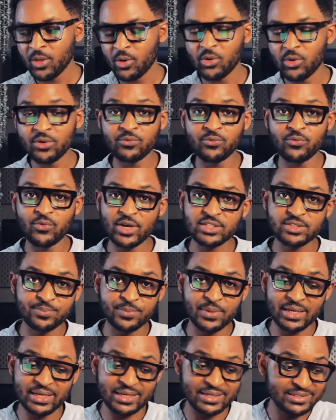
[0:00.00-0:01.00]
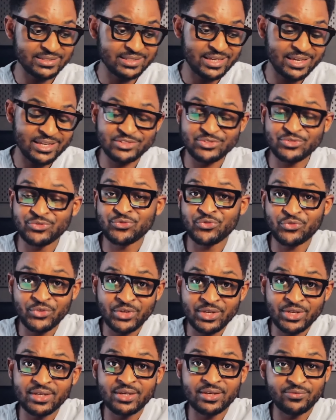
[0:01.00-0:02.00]
on investment, in this case,
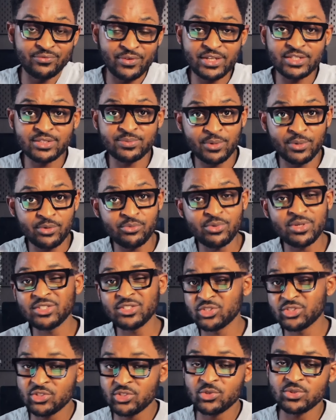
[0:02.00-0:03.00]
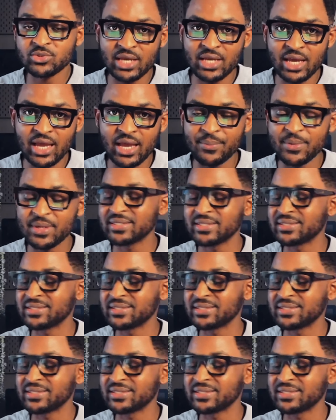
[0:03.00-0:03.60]
free investment, really just your time is